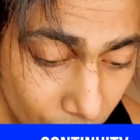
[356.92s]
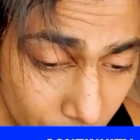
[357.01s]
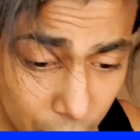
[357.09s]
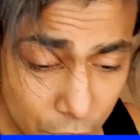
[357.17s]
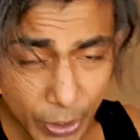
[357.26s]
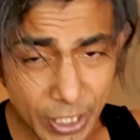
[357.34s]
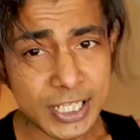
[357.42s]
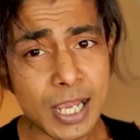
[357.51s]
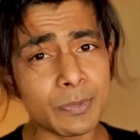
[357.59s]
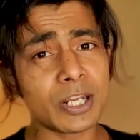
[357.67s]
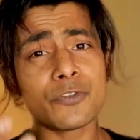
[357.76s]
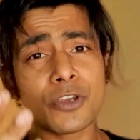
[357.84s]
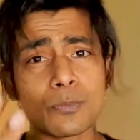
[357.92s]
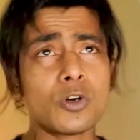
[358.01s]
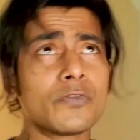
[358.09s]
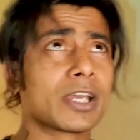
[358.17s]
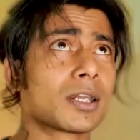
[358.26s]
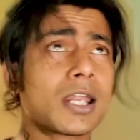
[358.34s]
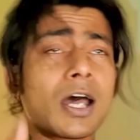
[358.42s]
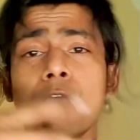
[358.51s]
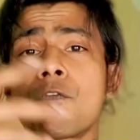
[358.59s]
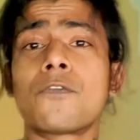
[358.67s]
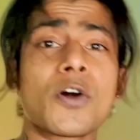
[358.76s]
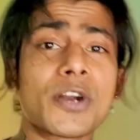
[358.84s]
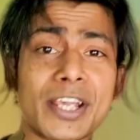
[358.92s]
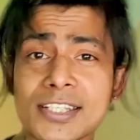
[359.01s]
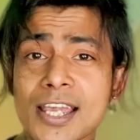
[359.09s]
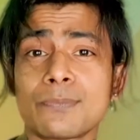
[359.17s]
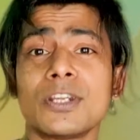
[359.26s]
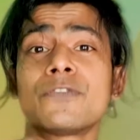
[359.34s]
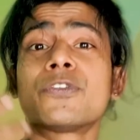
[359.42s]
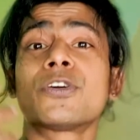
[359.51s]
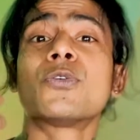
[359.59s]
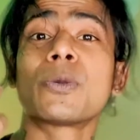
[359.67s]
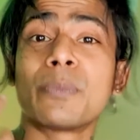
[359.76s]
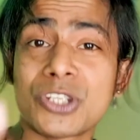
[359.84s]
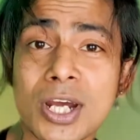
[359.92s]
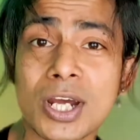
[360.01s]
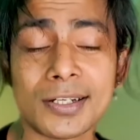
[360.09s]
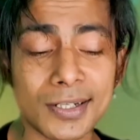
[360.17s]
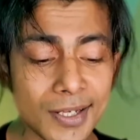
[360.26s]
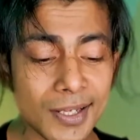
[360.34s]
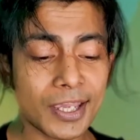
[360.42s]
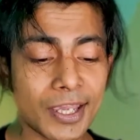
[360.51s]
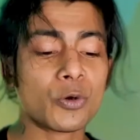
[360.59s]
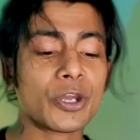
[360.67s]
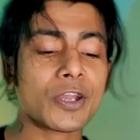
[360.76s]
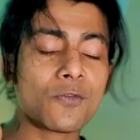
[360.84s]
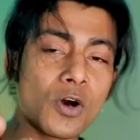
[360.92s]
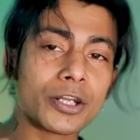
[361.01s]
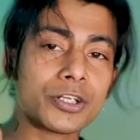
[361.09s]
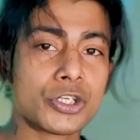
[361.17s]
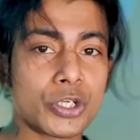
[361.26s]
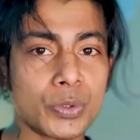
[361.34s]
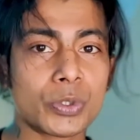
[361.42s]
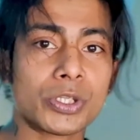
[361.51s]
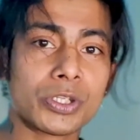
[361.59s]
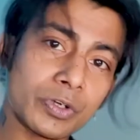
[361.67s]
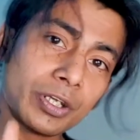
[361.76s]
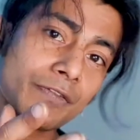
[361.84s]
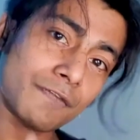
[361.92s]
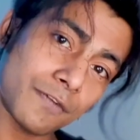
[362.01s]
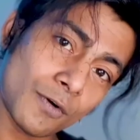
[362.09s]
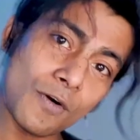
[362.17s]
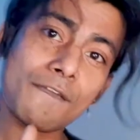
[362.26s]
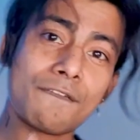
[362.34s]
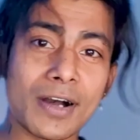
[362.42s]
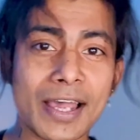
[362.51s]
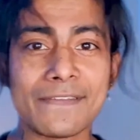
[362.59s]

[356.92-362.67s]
So example, if you're moving now, for example, if you're doing bachata, you're going 1 2 3 4 5